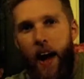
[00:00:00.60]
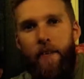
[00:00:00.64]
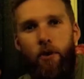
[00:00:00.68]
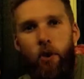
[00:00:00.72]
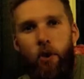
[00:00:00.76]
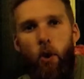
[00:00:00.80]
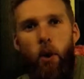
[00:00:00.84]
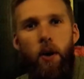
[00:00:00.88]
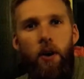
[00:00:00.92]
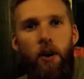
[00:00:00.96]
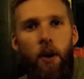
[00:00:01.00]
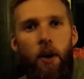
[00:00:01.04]
Hey
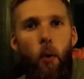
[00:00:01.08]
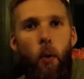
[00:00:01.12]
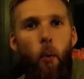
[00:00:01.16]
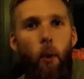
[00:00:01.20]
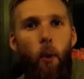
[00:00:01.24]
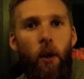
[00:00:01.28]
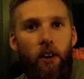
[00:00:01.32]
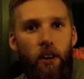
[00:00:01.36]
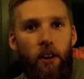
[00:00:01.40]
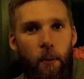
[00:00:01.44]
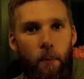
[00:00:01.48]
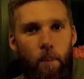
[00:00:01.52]
everyone,
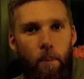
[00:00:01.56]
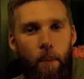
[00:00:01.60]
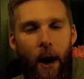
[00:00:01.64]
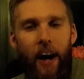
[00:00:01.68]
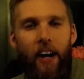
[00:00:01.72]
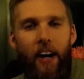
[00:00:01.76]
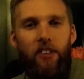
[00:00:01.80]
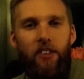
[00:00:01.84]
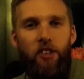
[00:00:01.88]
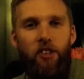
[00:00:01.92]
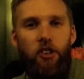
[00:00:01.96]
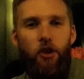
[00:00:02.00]
welcome
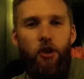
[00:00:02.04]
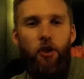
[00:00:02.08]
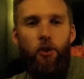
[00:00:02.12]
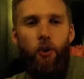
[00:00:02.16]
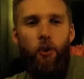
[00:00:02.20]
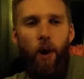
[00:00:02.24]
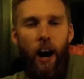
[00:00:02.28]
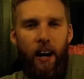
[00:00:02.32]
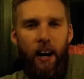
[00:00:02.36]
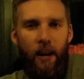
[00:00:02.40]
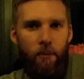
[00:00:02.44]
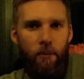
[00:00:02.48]
back
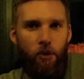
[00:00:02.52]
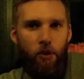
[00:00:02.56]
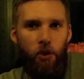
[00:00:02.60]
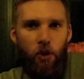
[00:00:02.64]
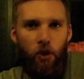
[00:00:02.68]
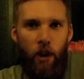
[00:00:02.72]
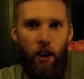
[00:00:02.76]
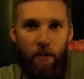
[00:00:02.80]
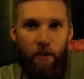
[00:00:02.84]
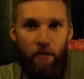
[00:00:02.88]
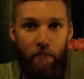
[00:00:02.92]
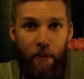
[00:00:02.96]
to Adam's
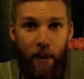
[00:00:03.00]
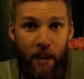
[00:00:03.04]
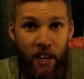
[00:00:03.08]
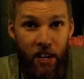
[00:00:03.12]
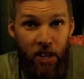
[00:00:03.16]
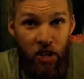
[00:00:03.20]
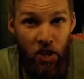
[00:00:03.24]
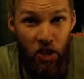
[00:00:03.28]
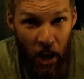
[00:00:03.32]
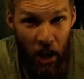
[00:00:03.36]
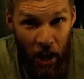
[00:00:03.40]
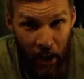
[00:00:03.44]
Craft
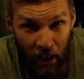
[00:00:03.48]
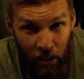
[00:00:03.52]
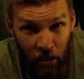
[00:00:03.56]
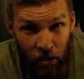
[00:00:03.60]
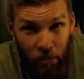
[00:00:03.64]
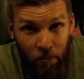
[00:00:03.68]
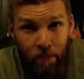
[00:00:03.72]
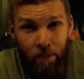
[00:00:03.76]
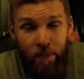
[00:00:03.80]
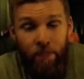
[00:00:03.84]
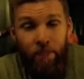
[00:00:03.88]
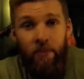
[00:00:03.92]
Beer
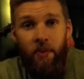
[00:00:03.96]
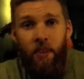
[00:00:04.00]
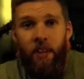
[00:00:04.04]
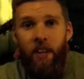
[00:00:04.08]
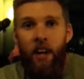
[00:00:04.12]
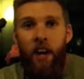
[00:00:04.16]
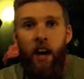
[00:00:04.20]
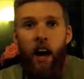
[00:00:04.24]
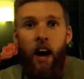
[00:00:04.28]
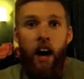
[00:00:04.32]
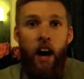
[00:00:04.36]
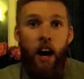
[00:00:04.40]
channel.
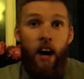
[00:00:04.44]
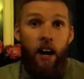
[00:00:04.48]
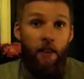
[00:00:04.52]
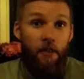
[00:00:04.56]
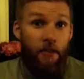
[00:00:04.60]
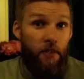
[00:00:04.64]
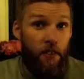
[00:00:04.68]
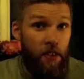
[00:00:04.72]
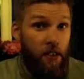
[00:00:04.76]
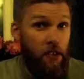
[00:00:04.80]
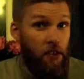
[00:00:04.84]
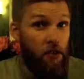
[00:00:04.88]

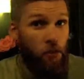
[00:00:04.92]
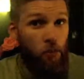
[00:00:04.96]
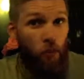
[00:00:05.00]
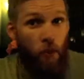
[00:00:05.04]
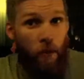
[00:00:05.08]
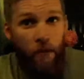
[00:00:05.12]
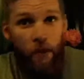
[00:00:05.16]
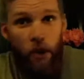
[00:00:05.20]
This